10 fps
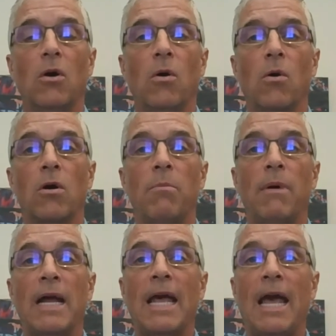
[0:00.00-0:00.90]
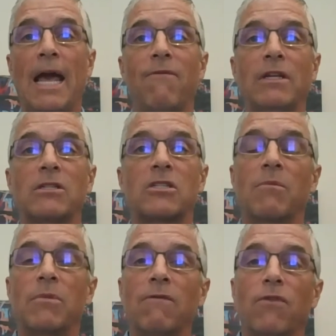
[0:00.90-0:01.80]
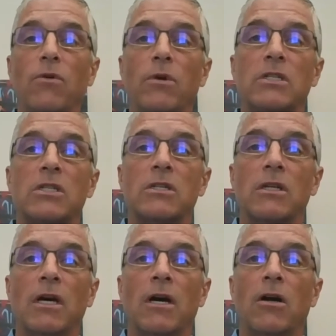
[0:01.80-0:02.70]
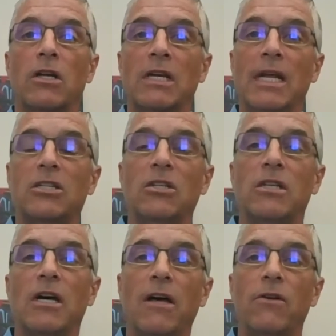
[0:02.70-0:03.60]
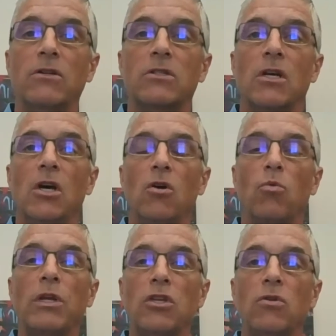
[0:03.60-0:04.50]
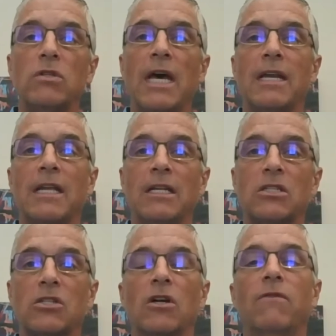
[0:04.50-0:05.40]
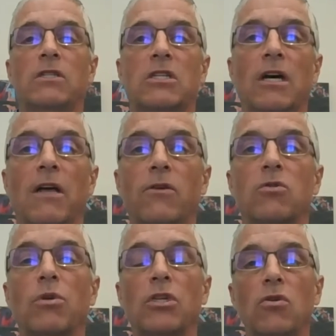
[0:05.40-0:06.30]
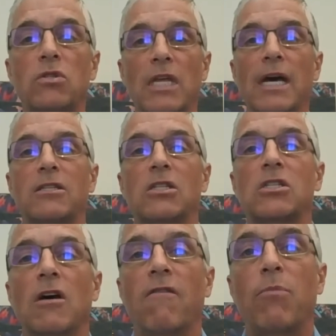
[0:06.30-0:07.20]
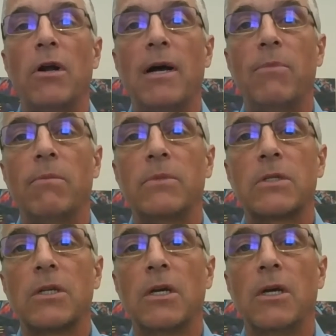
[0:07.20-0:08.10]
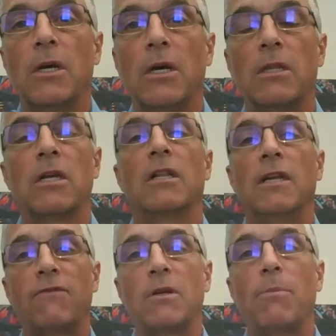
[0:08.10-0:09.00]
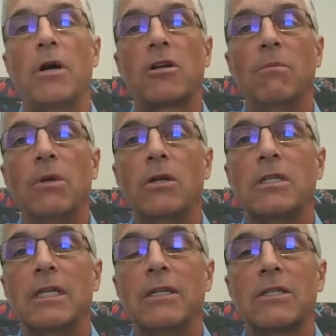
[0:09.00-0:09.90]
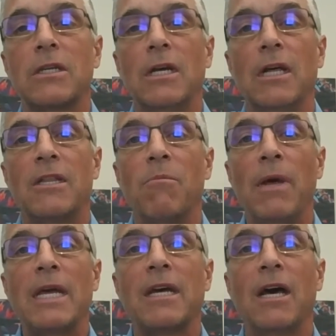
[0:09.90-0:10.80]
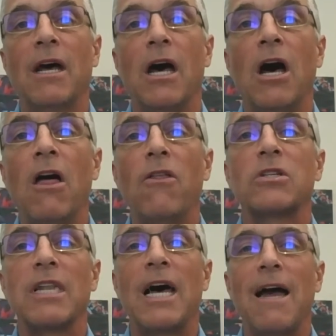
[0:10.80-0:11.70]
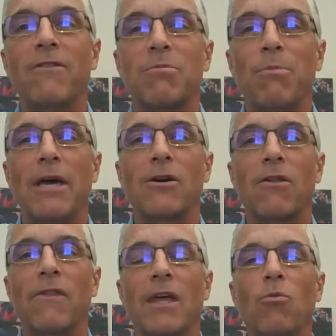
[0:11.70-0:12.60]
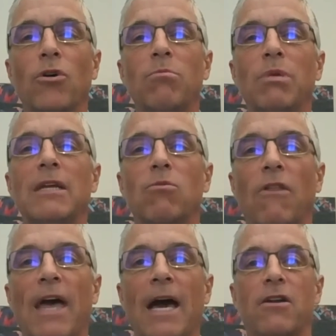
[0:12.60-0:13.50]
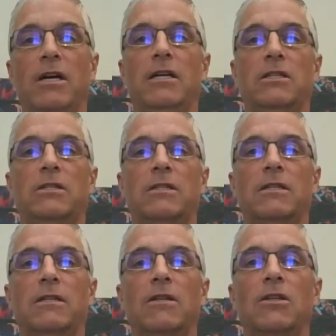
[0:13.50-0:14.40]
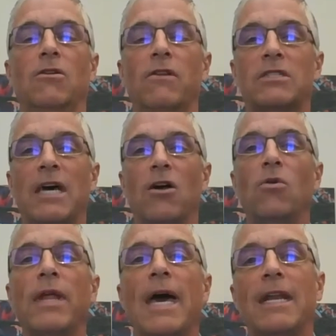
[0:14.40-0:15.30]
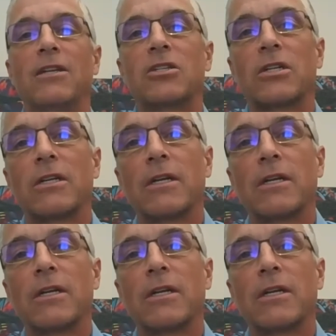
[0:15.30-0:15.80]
or by having some influence uh, or connection to others. We use that in service to others. We use that to solve problems that lift up our communities, that make others' lives better than they would be without us. You know, there's that old adage